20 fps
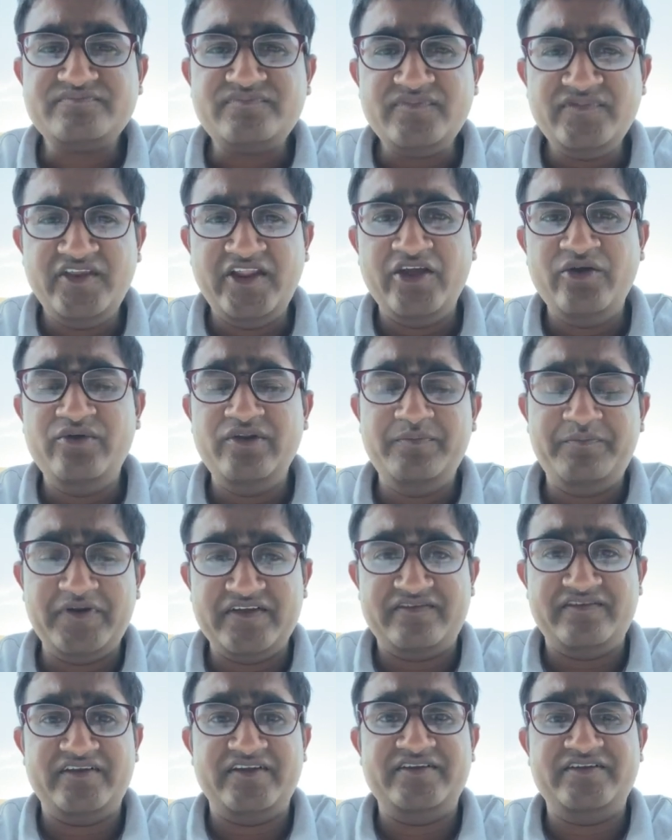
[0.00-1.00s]
they will
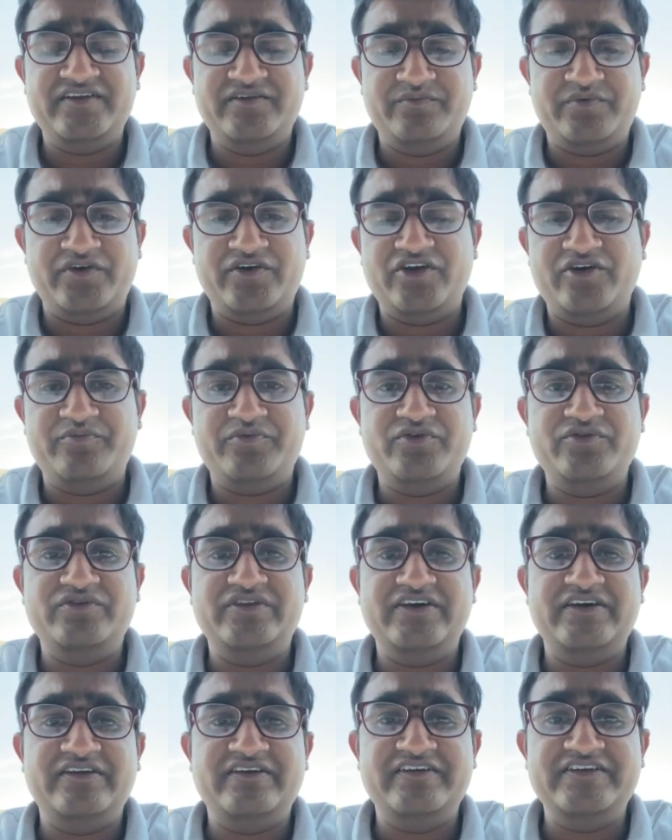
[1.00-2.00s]
present in front of you
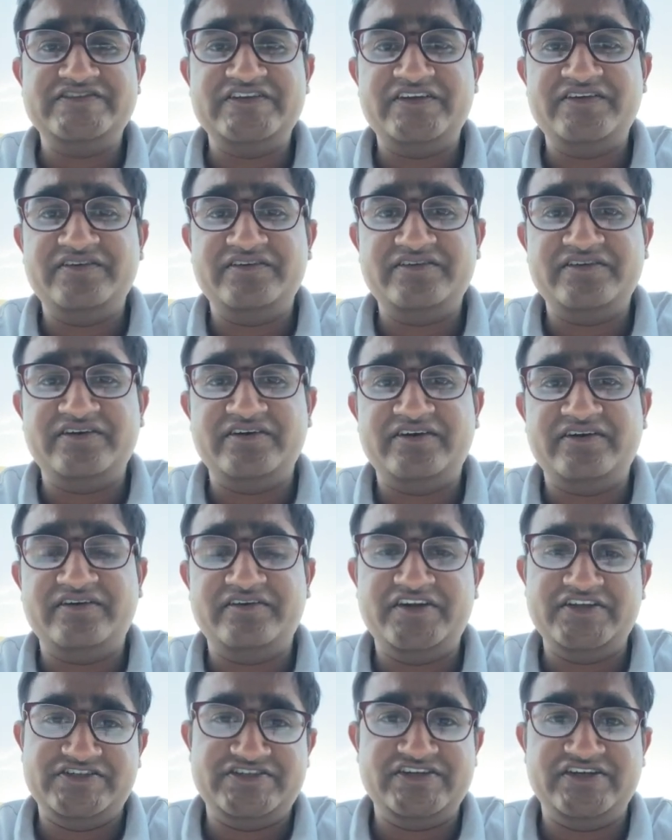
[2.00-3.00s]
their recent
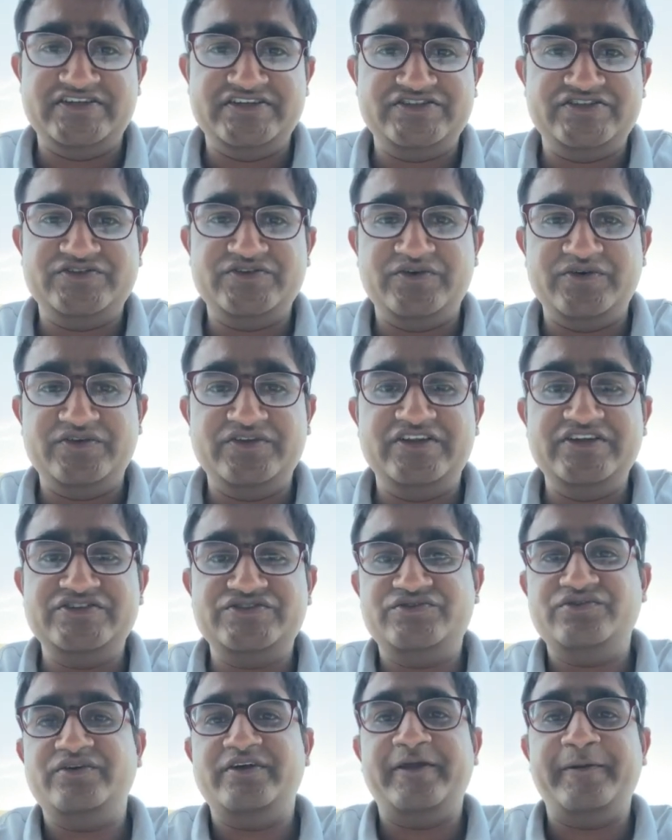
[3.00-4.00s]
research. So this
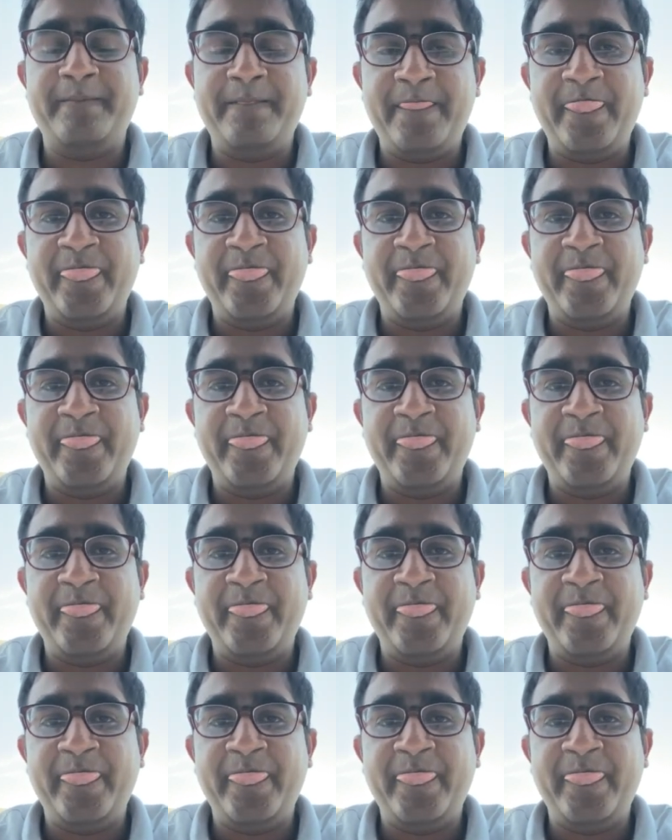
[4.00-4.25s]
way